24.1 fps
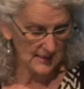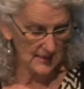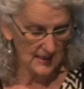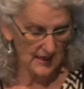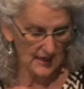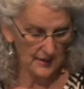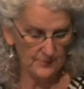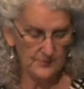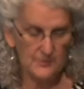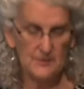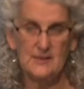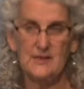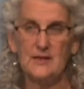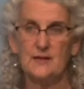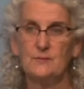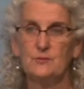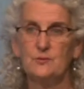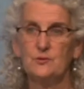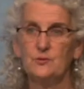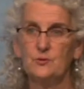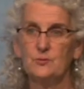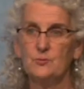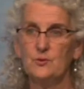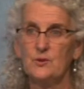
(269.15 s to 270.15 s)
I was
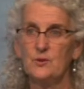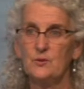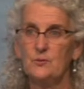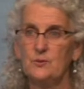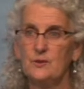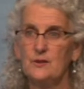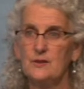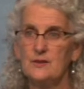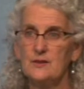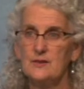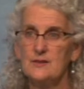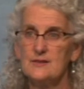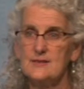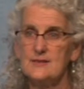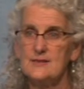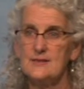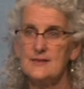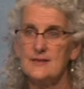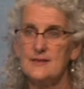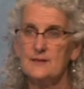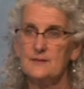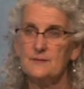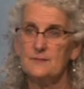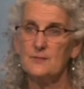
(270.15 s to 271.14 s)
able to work with
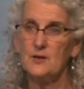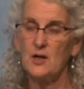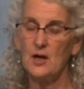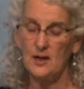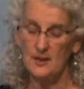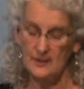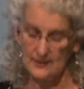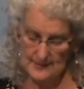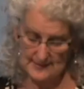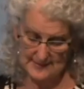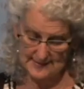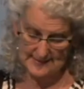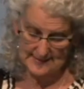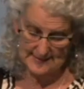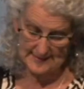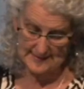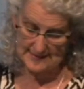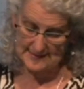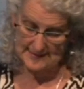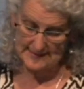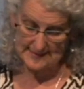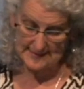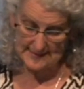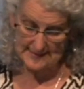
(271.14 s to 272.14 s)
colleagues in
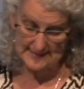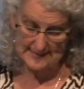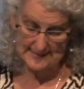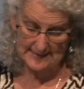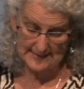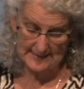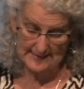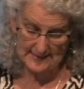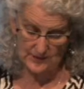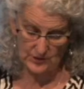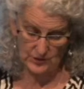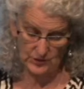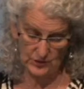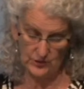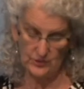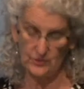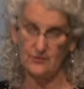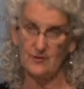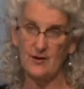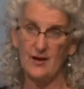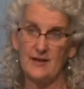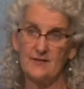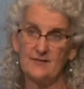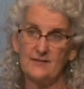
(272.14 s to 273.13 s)
statistics to
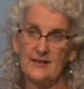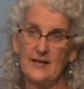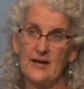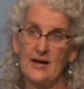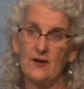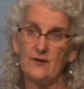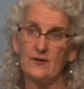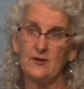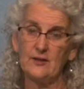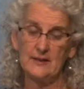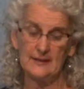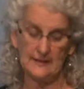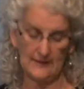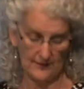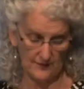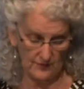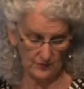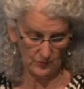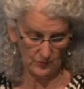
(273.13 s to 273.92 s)
derive county-level